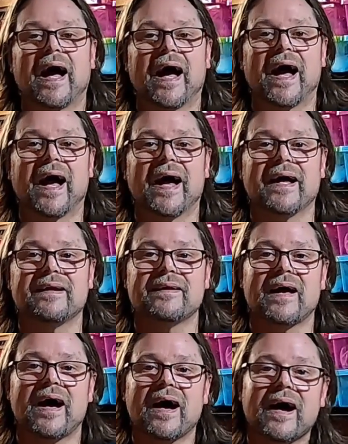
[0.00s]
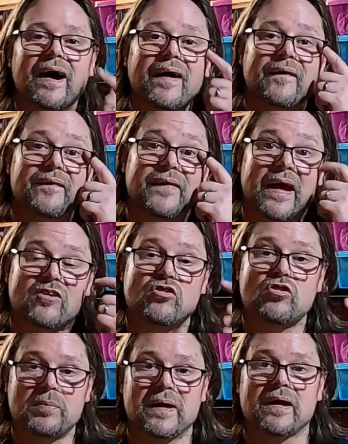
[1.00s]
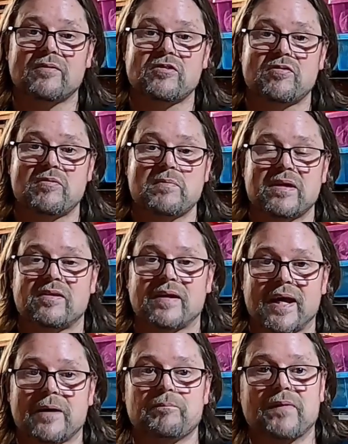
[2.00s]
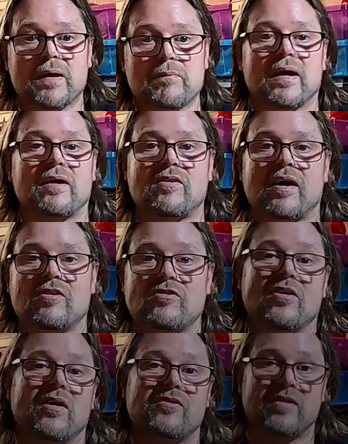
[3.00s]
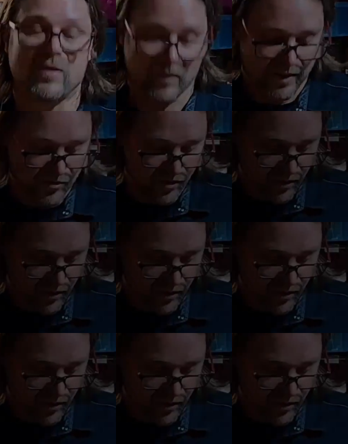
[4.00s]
And that should be enough to ferment it out and make it taste nice anyways.